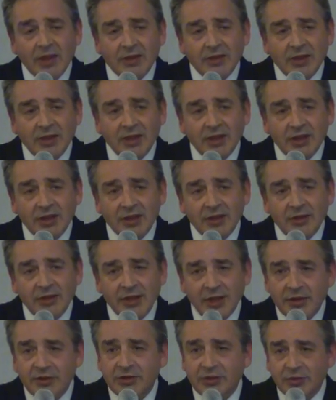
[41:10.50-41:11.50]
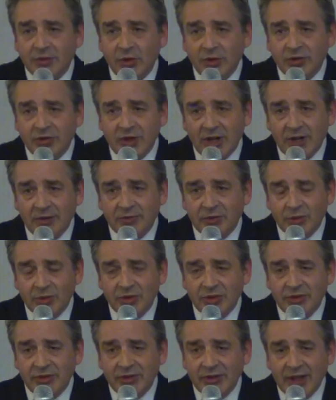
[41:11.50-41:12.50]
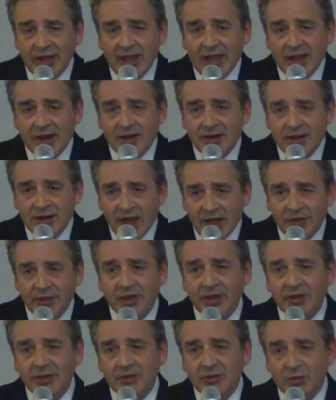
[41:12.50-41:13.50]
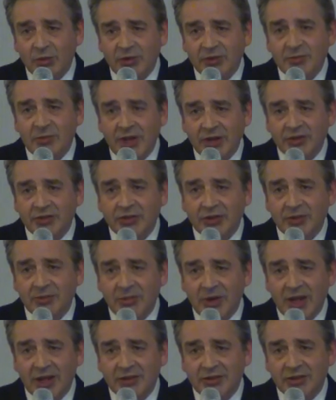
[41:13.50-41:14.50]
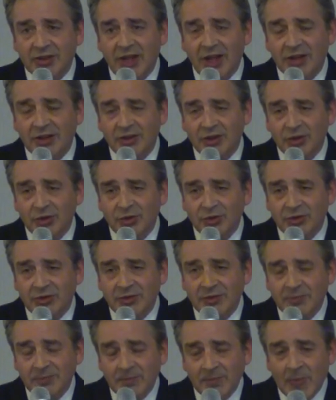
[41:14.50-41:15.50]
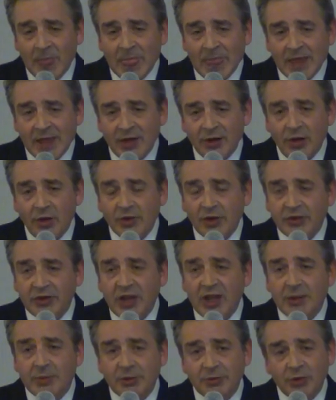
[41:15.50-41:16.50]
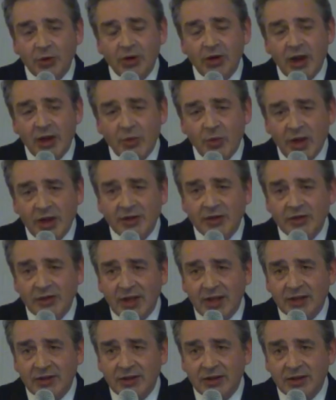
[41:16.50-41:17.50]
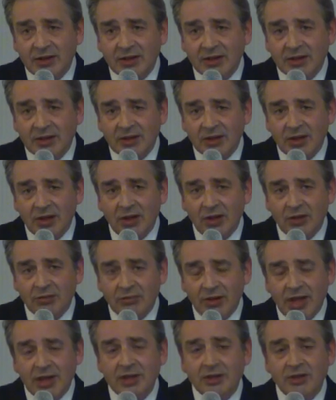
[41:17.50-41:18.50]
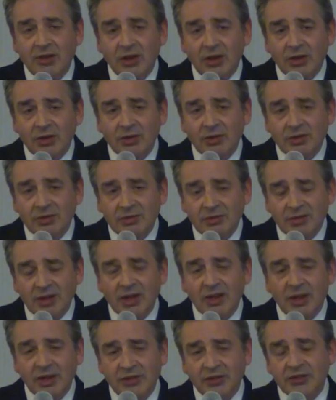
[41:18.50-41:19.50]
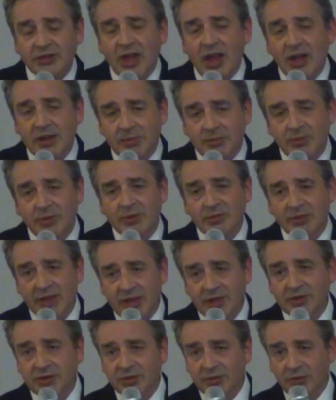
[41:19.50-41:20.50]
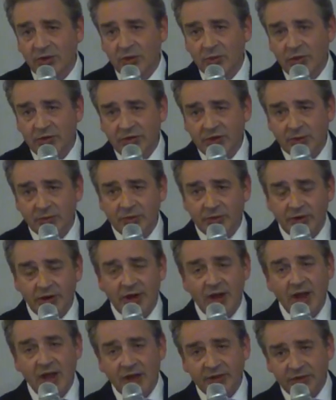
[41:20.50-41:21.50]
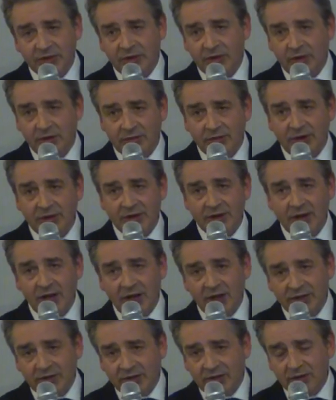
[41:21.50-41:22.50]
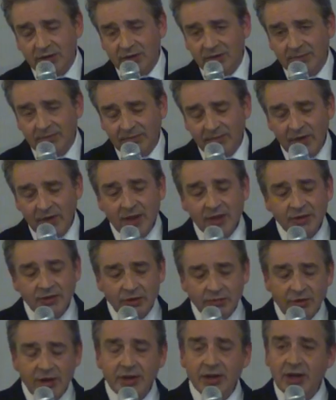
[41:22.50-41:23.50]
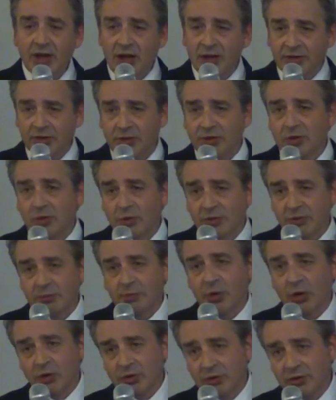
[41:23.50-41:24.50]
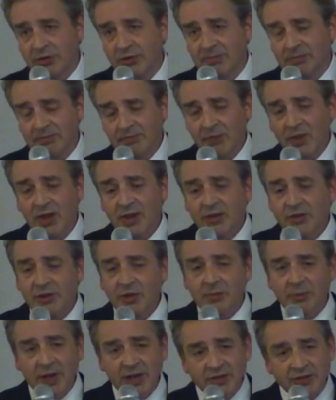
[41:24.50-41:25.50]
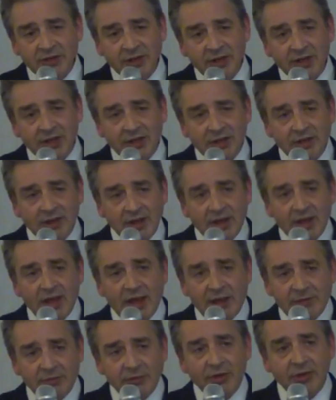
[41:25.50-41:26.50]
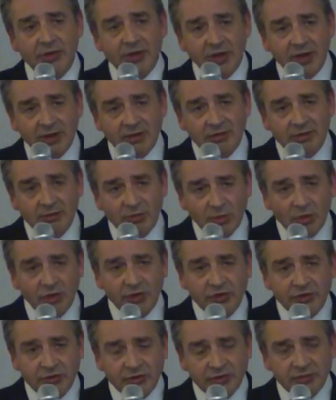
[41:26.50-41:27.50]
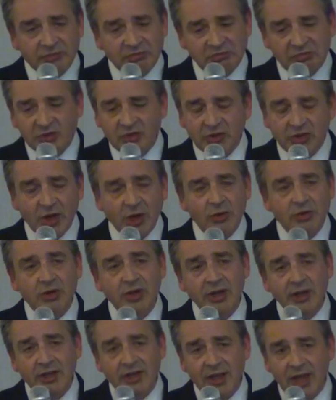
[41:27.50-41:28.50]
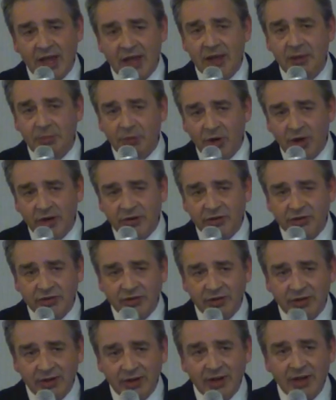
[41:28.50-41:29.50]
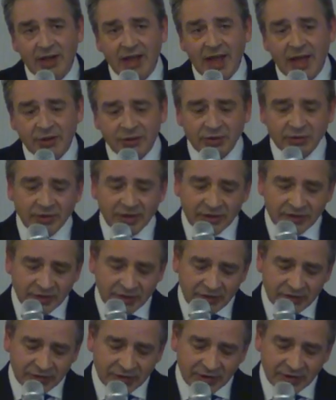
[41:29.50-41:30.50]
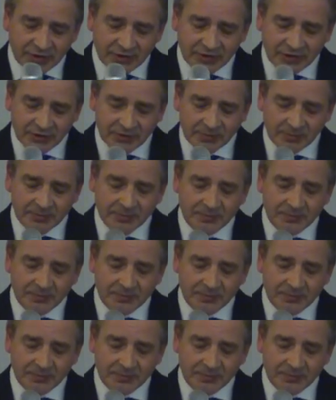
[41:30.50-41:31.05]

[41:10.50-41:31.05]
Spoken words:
The interviews afterwards, nothing was mentioned by Sky News. And on the day before I went, I did a radio, a Skype interview with them for an article, a written article. The written article was pulled, so basically everything was totally airbrushed out of existence.